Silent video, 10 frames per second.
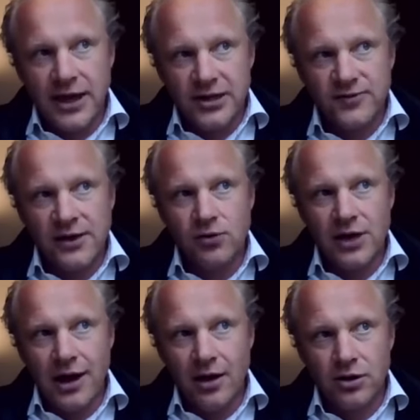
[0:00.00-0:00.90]
cash flow
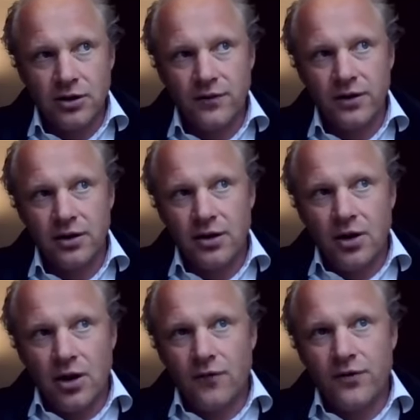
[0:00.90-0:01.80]
out
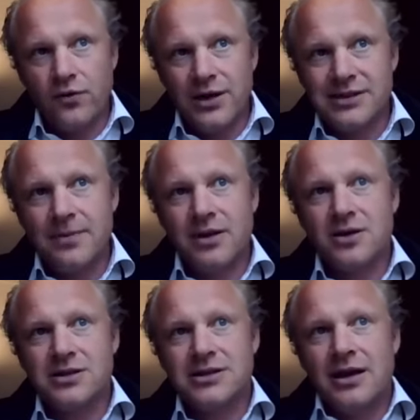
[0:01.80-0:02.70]
of a real estate,
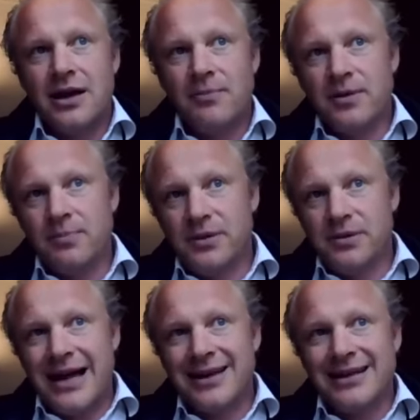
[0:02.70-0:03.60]
because people
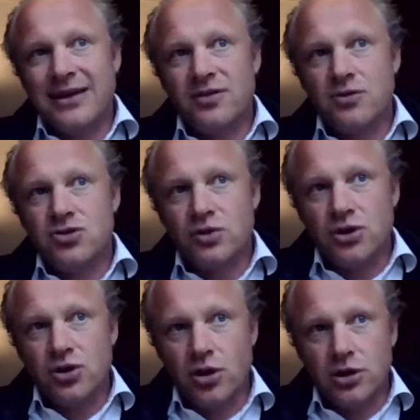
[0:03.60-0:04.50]
can't get those
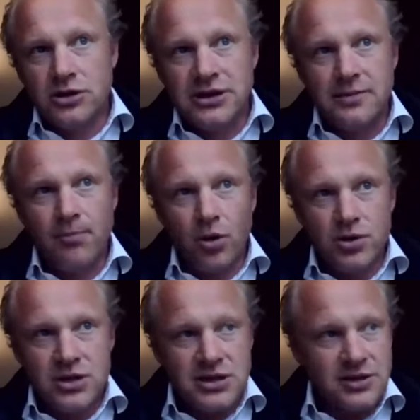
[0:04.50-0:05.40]
returns in
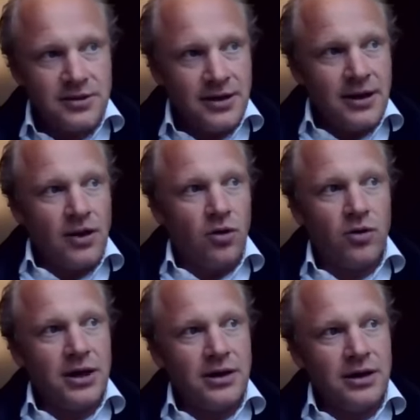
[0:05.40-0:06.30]
bonds
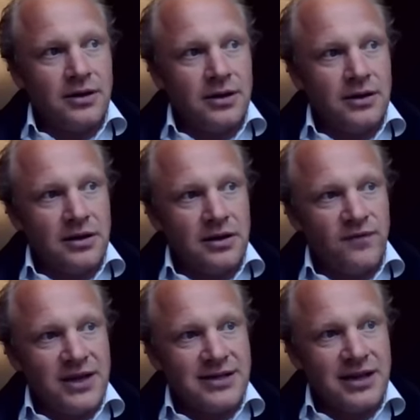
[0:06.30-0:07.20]
or in the
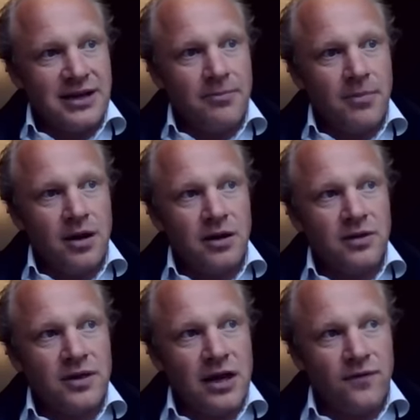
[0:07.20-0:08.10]
fixed income
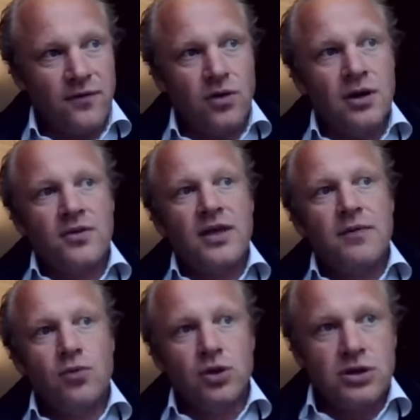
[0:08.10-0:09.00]
market. Therefore, they
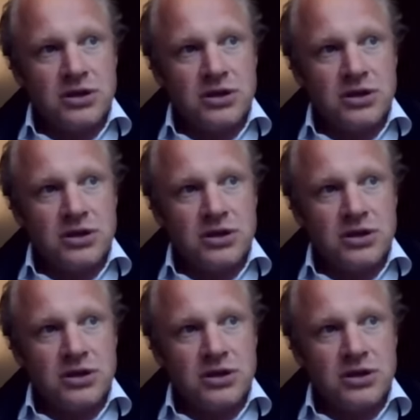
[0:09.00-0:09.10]
would